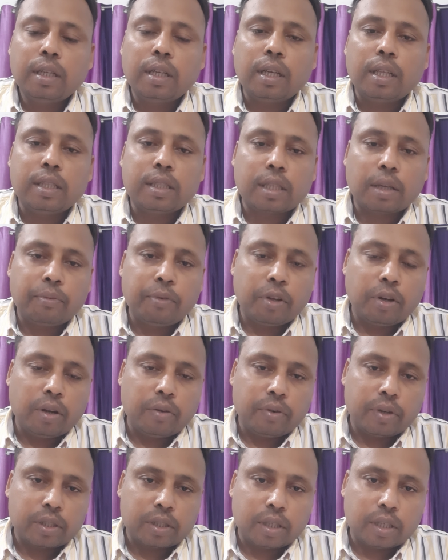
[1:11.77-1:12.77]
In some
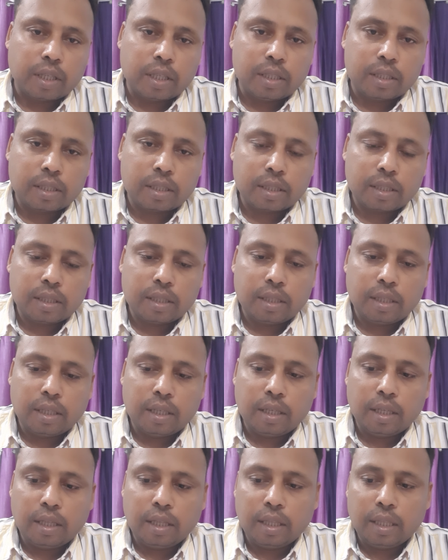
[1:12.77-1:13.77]
universities
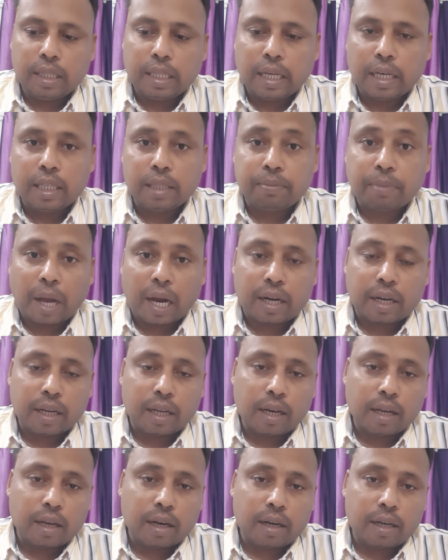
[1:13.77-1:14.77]
there is
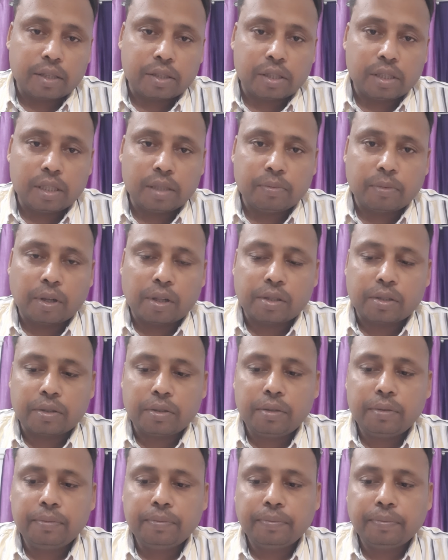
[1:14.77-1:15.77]
practical criticism also.